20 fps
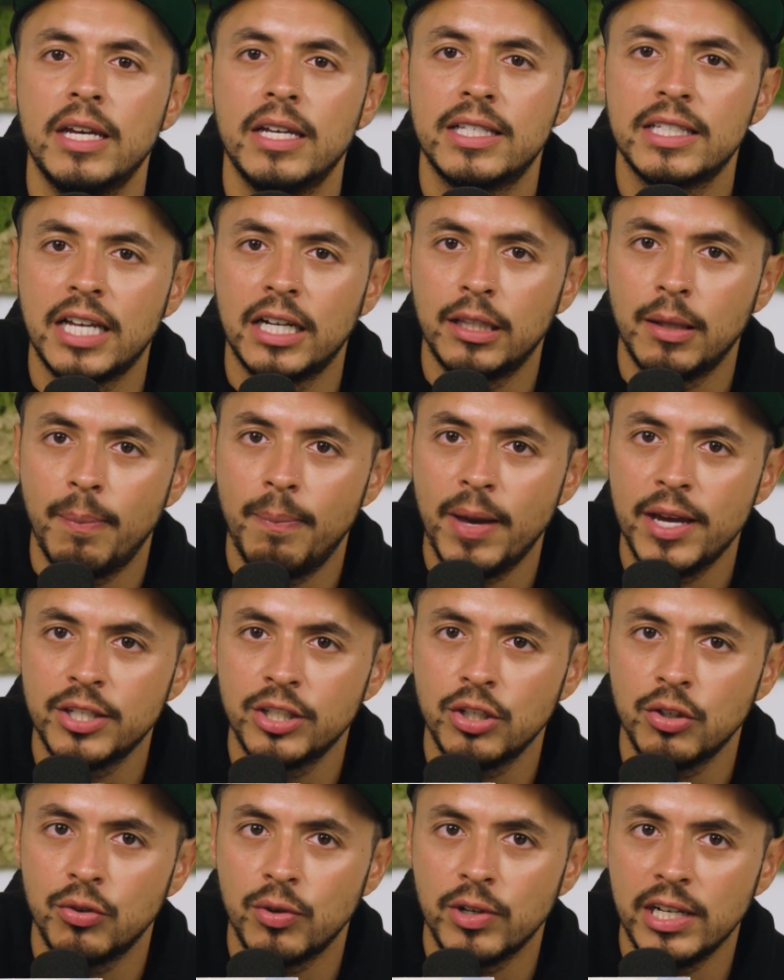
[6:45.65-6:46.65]
It's got the
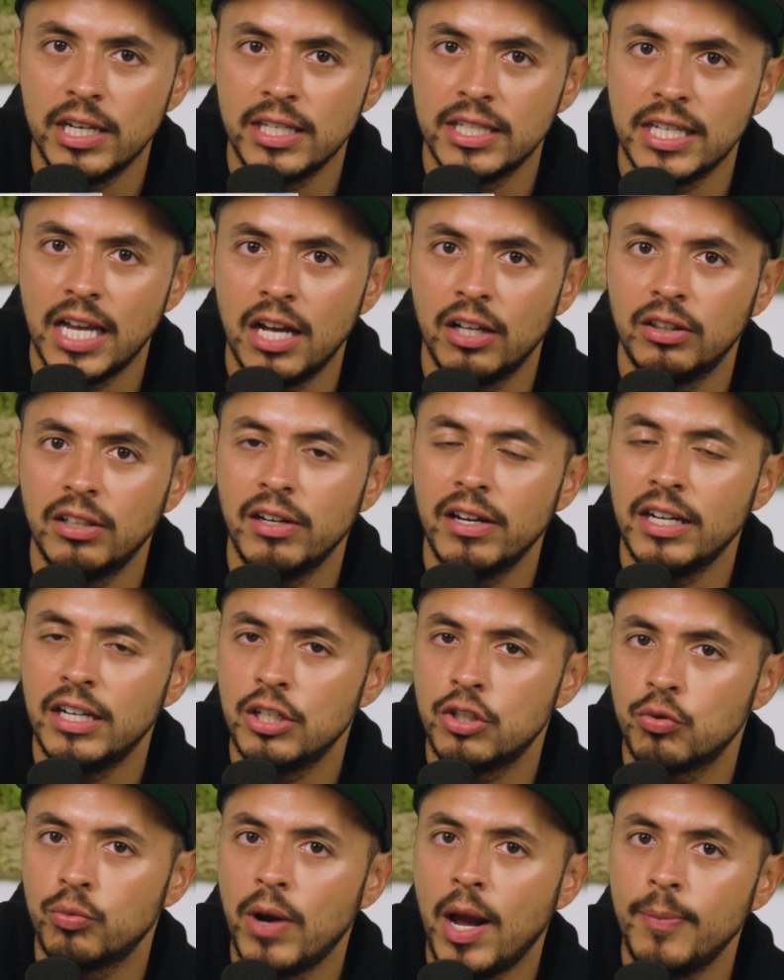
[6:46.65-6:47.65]
best ingredients out there
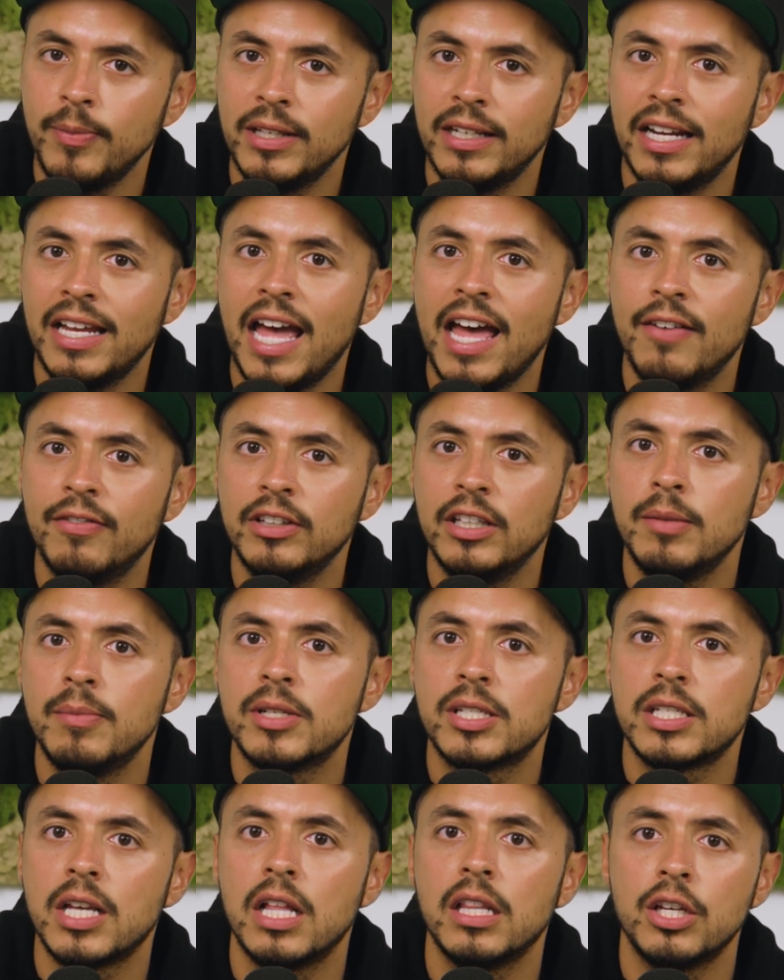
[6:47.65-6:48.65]
and it's wrapped in a heavenly
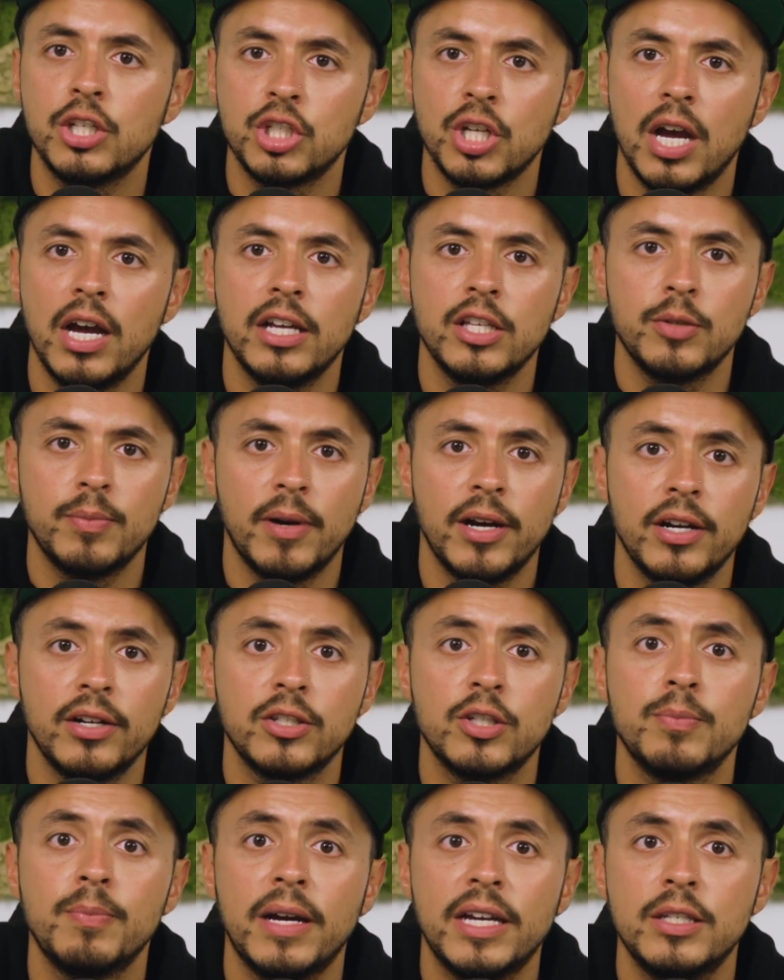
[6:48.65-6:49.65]
masala chai
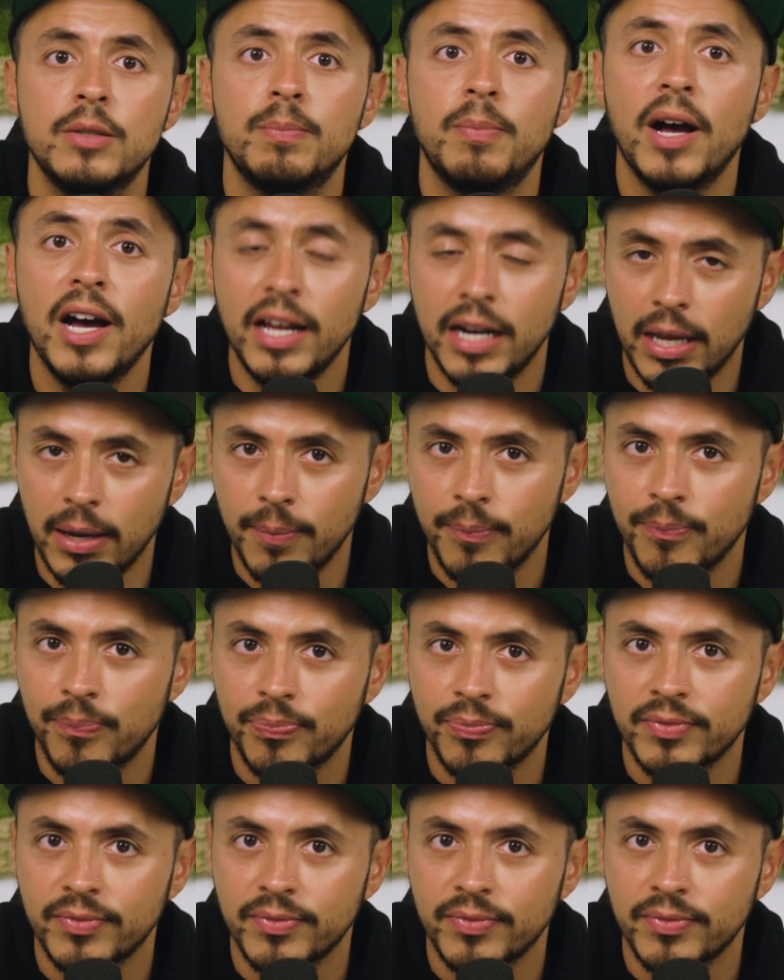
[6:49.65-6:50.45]
inspired spice body.